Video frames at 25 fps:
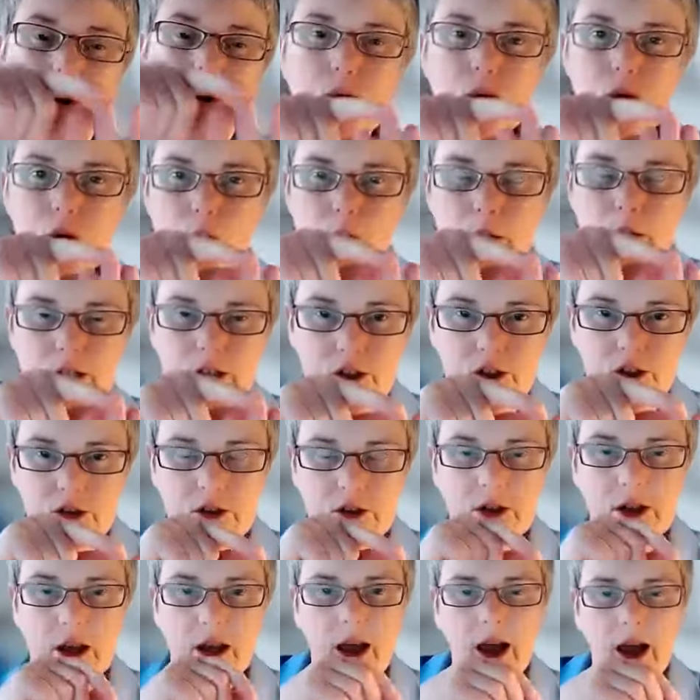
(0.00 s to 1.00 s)
who
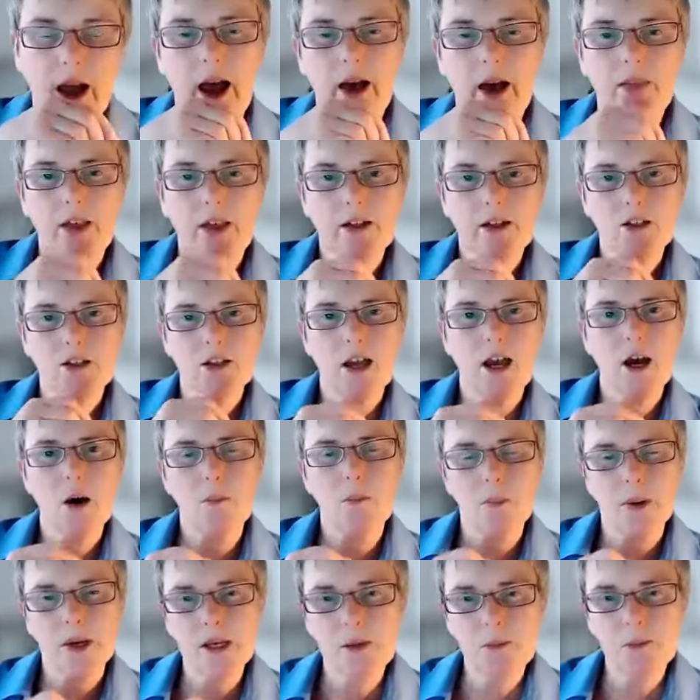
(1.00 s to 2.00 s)
question, and that's our
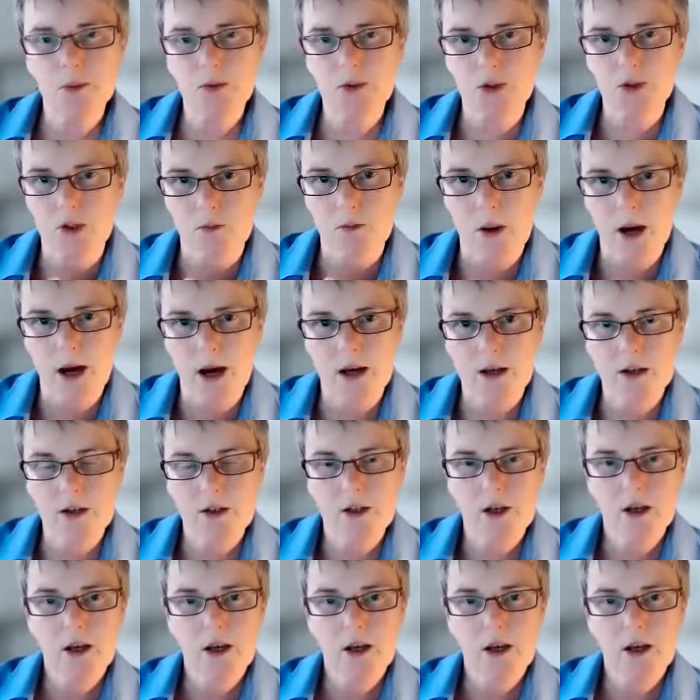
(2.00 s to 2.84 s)
people smart.